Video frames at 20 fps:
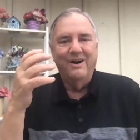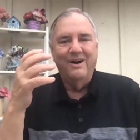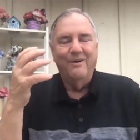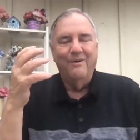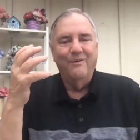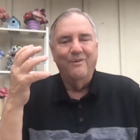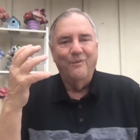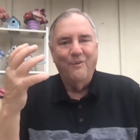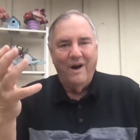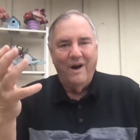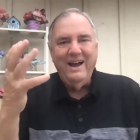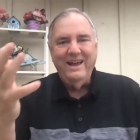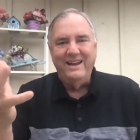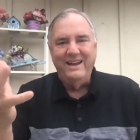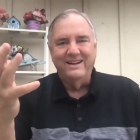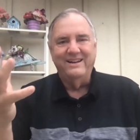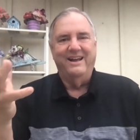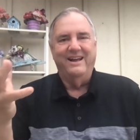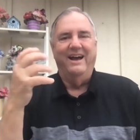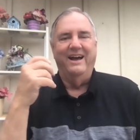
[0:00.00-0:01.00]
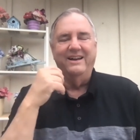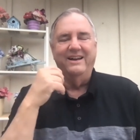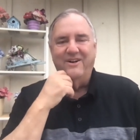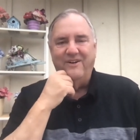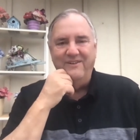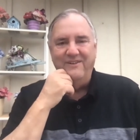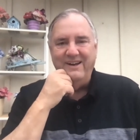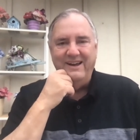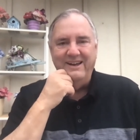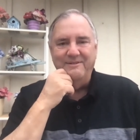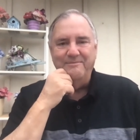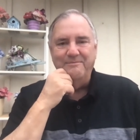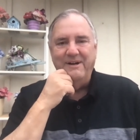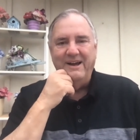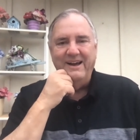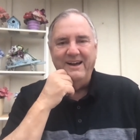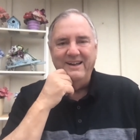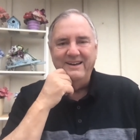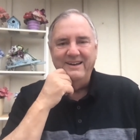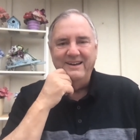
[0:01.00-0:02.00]
why did God create
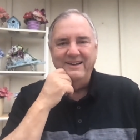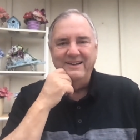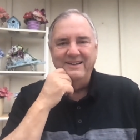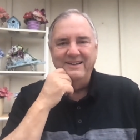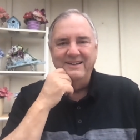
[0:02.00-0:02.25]
man?